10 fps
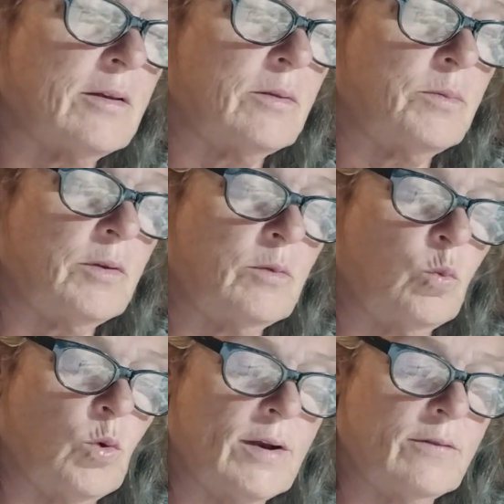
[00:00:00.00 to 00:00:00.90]
It was
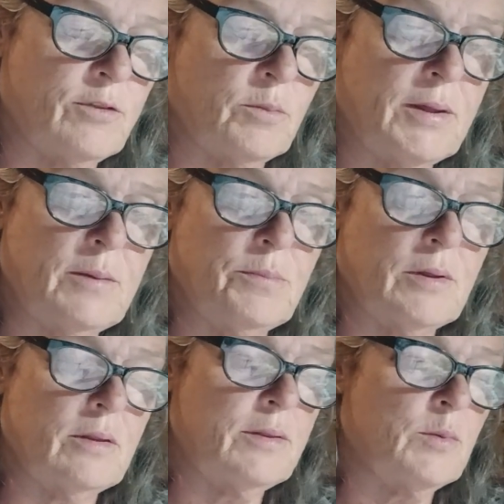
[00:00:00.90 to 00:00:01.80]
wonderful
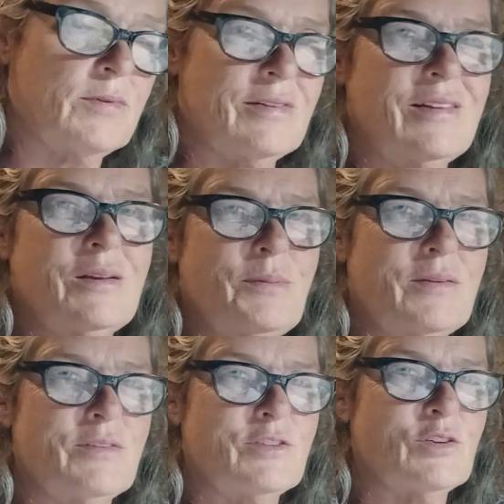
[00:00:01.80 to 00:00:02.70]
people. There was a little bit
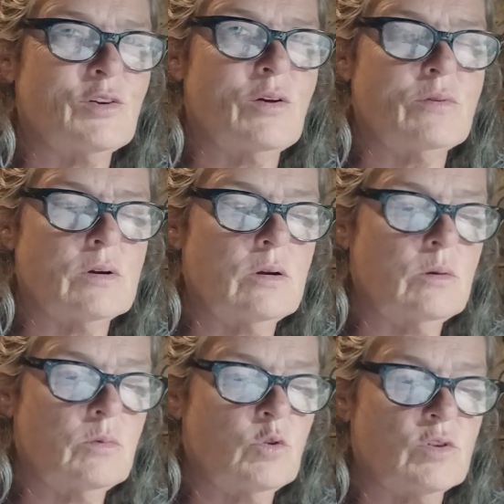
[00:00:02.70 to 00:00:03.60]
of a turnover
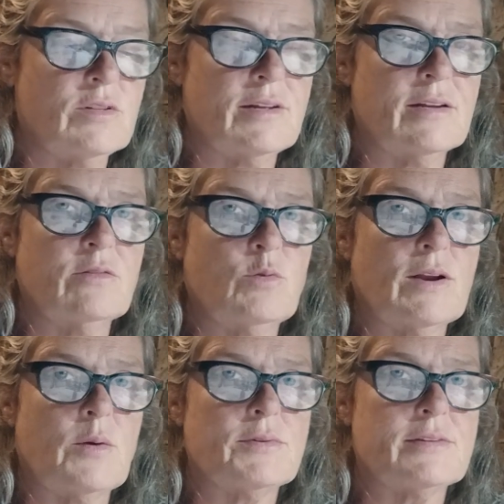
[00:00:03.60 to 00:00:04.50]
towards the end of when
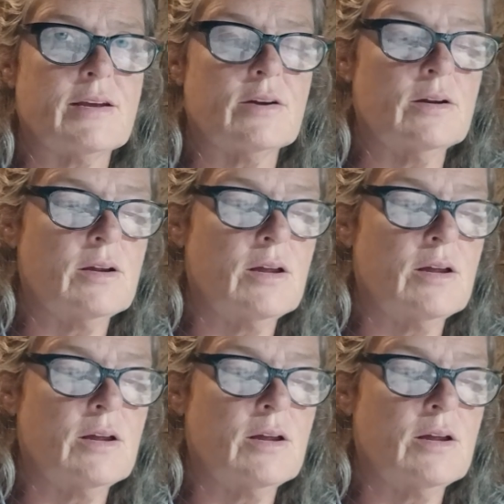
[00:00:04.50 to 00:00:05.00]
I was there,